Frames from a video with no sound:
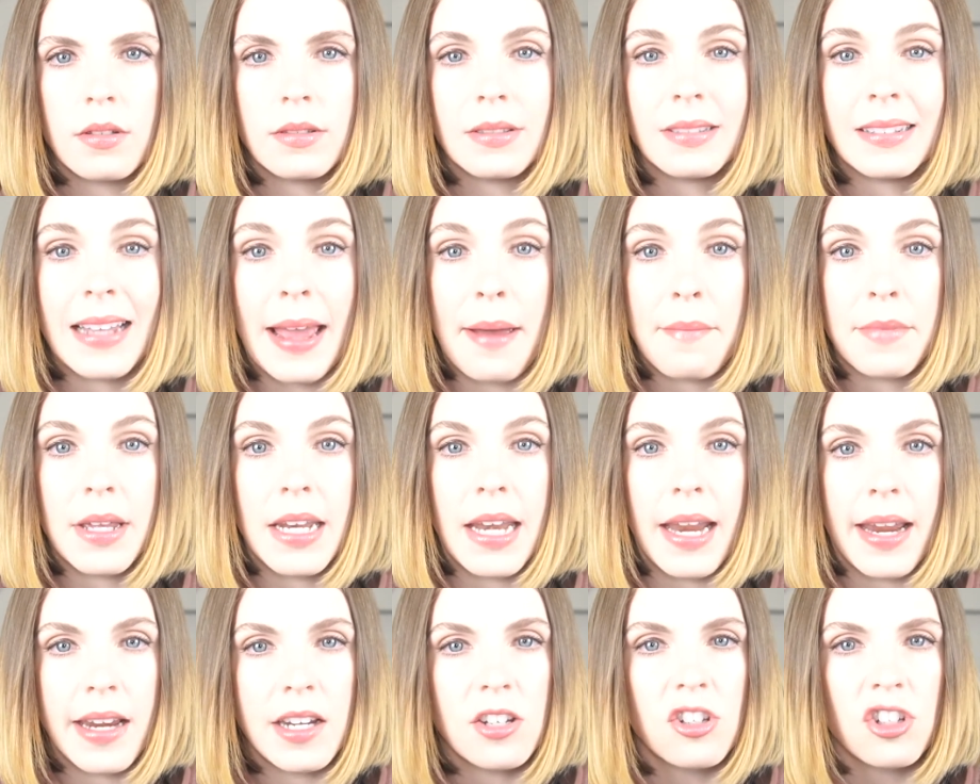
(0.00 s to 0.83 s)

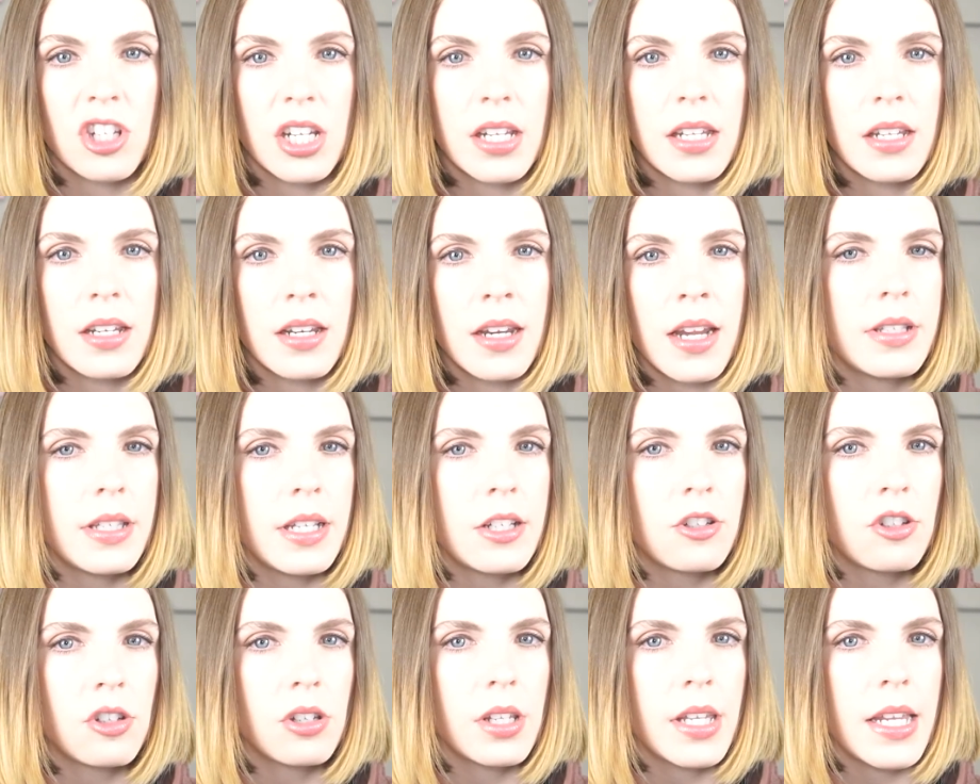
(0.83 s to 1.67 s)
lamination.
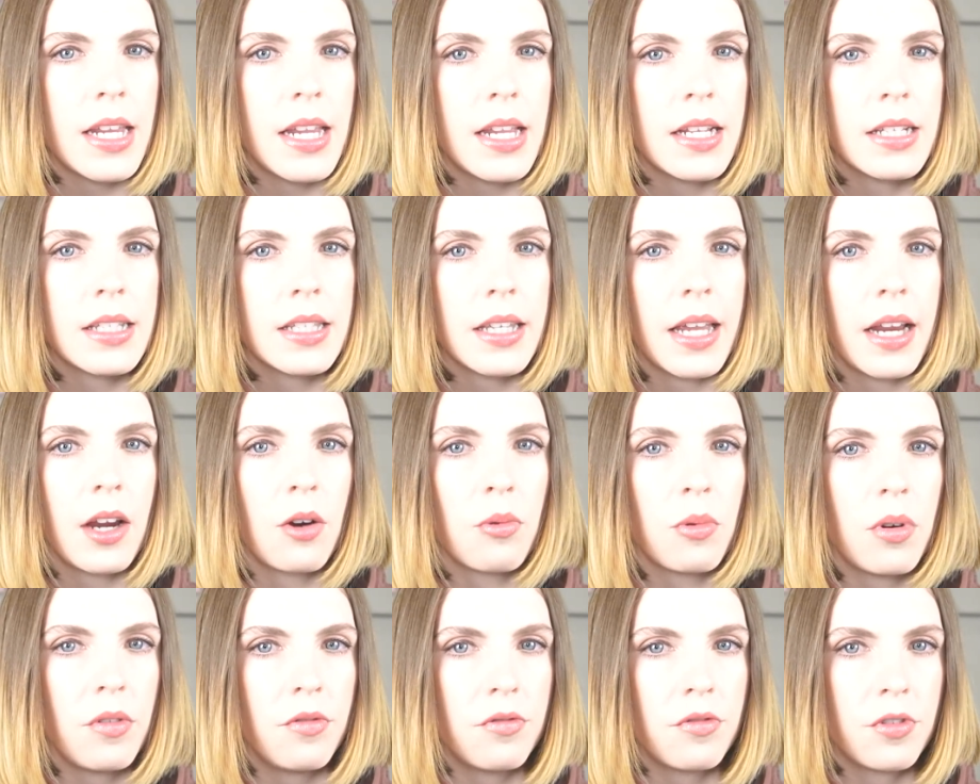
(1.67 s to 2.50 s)
Essentially, it's like a
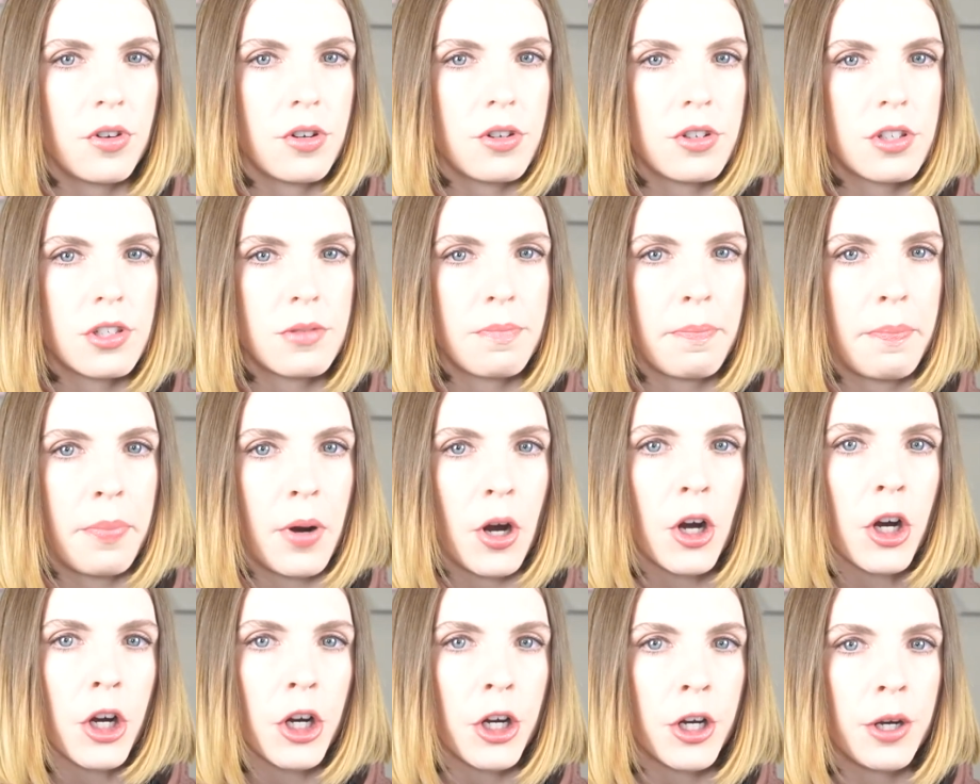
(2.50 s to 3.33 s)
reverse
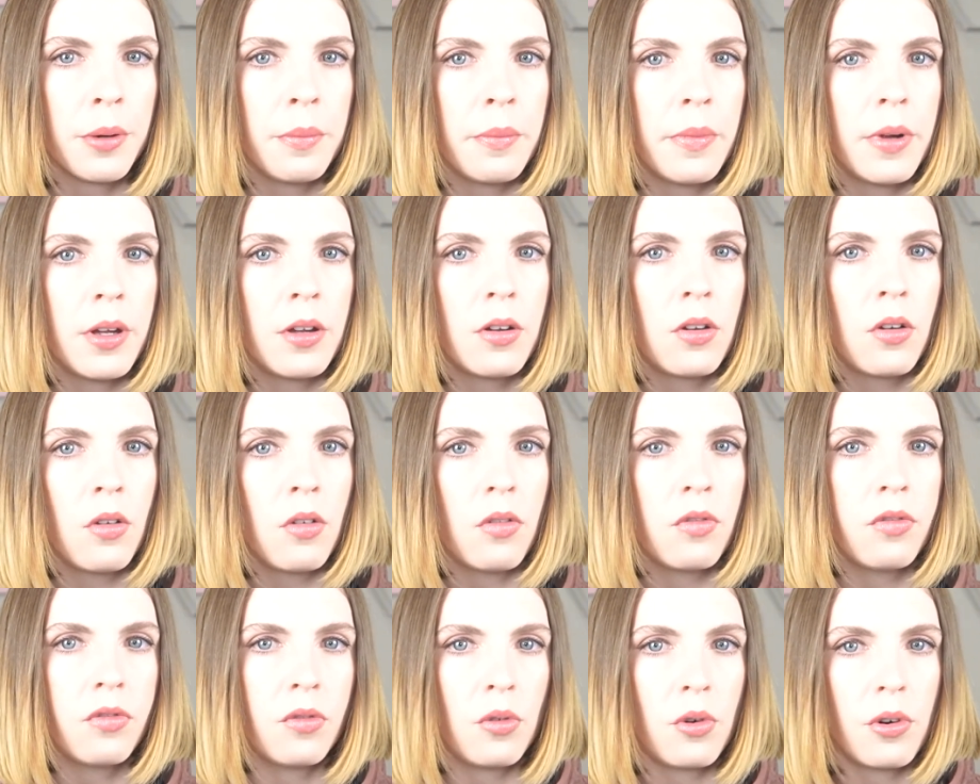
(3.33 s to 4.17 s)
perm
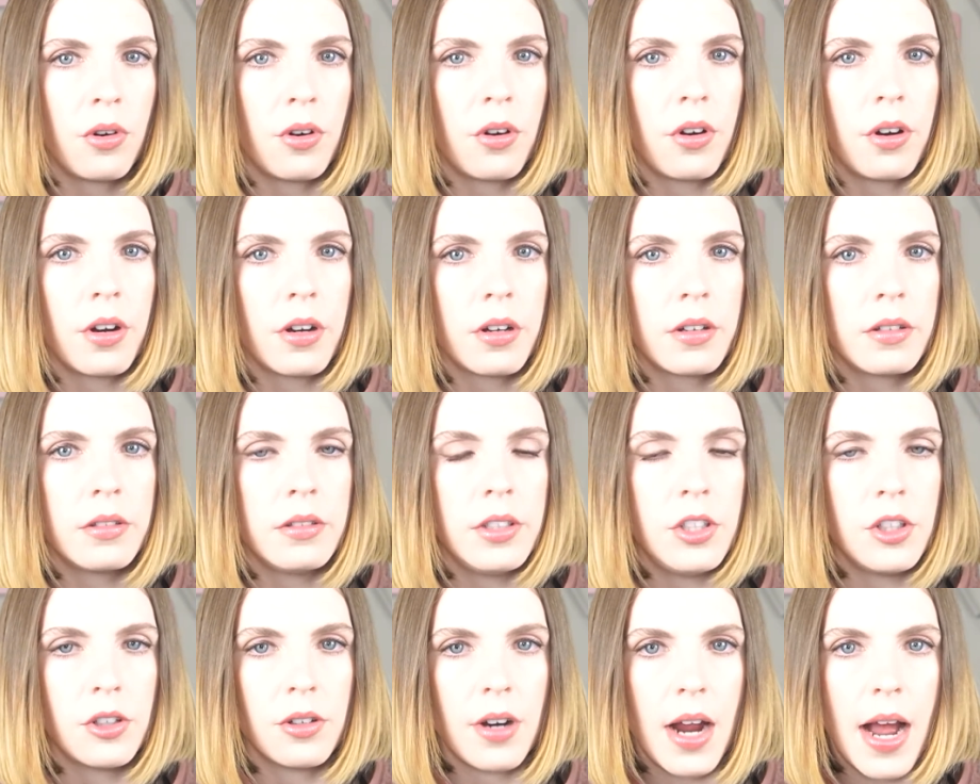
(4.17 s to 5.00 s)
for
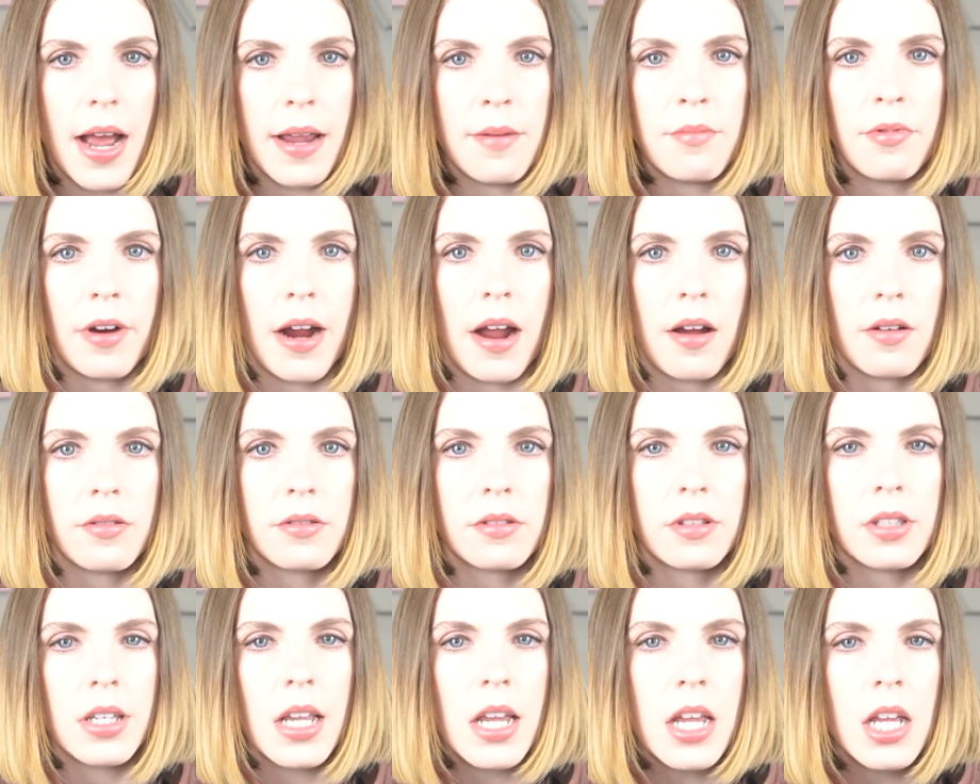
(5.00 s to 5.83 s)
your
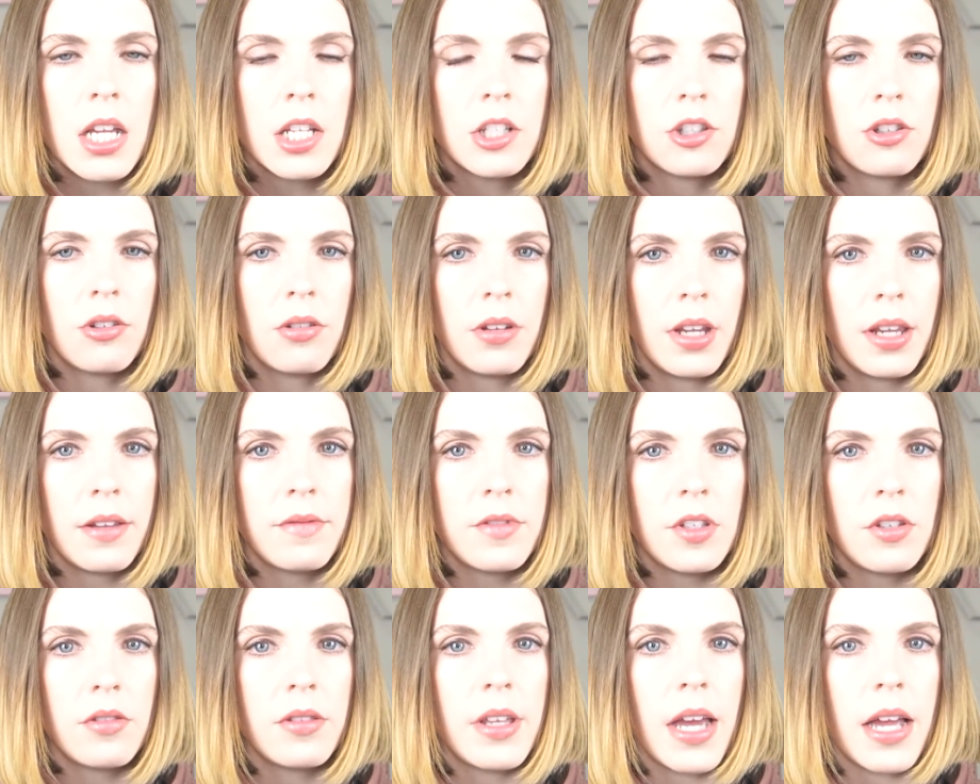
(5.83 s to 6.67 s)
eyebrows. So it
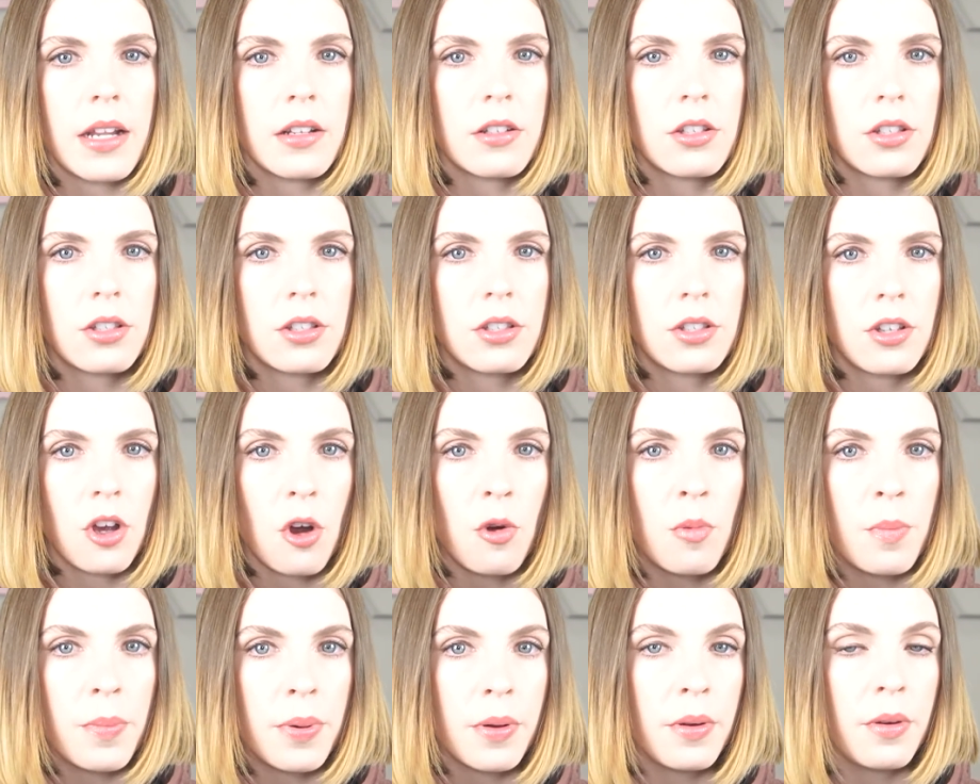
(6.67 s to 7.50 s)
gives you that
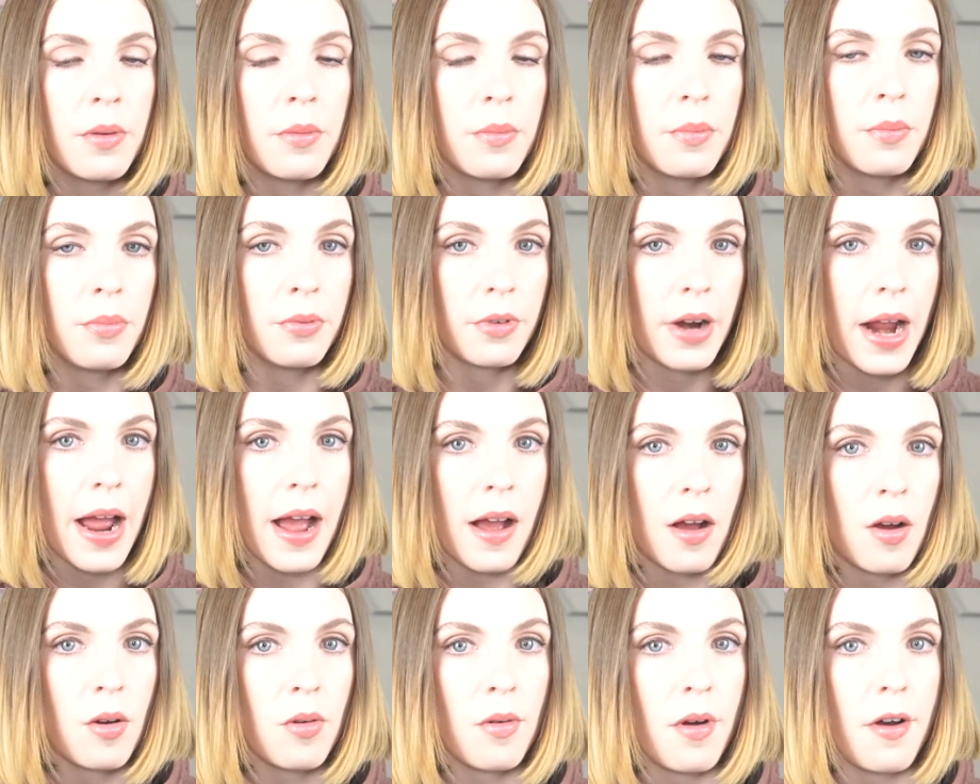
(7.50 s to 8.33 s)
soap
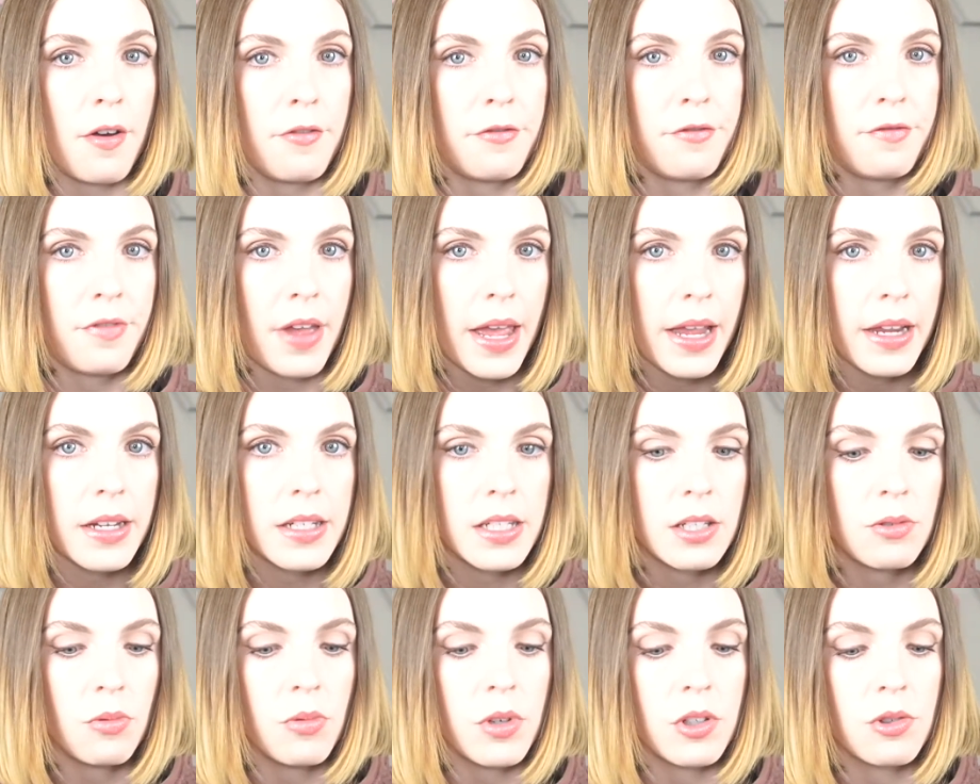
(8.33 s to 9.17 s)
brow
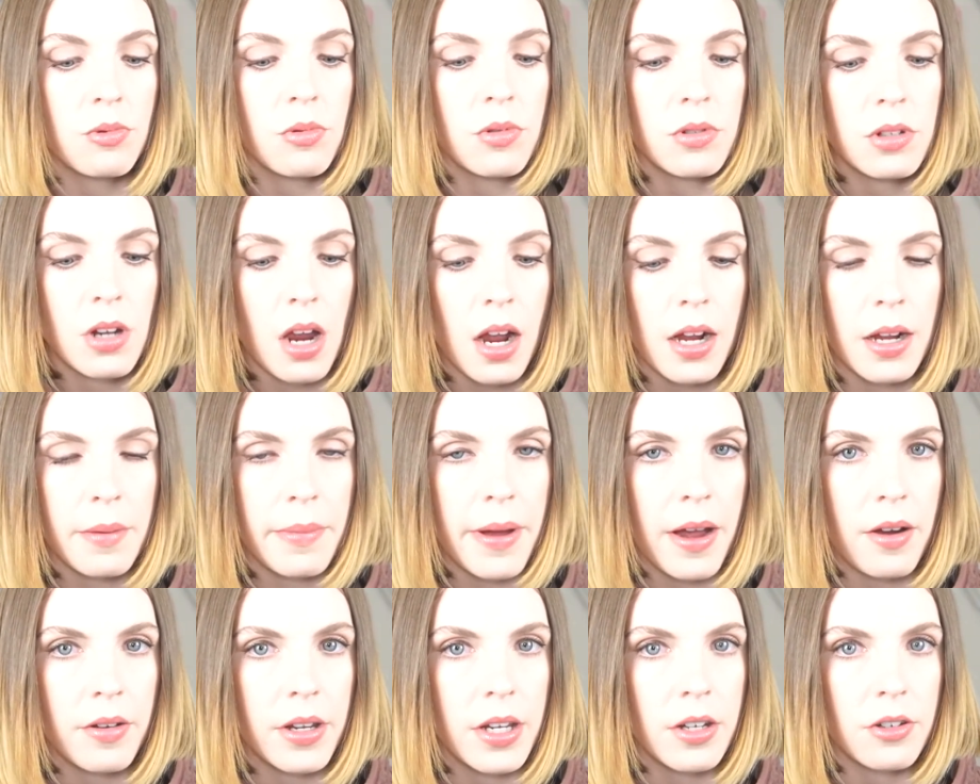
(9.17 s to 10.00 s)
effect, which we'll talk
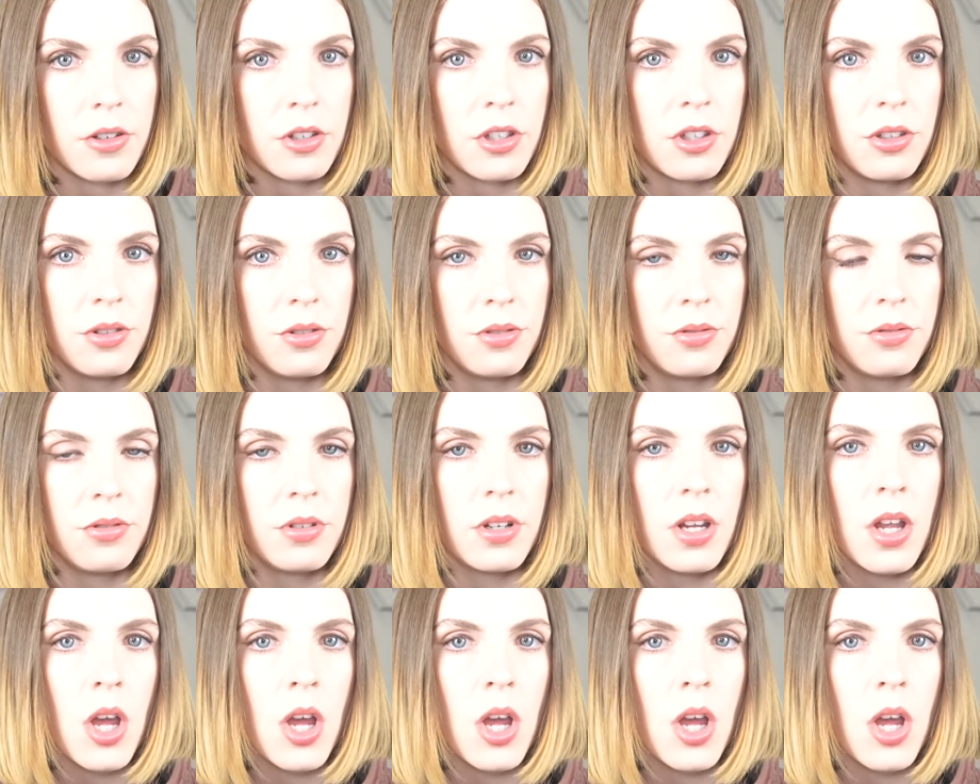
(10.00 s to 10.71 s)
about here soon,